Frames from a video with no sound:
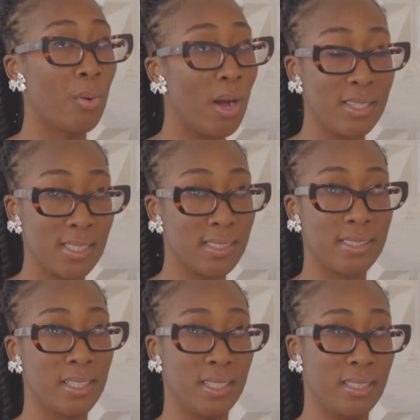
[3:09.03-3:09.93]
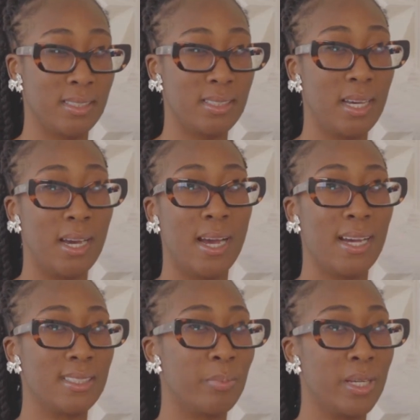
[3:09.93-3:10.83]
process things
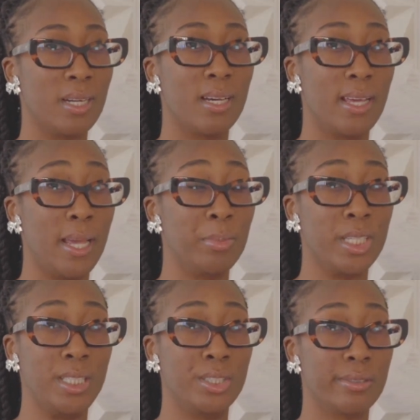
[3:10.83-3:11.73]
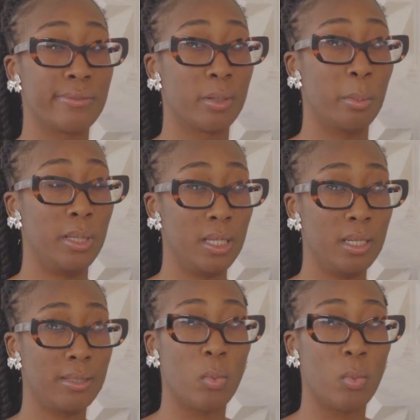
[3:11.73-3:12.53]
has been a game changer for me.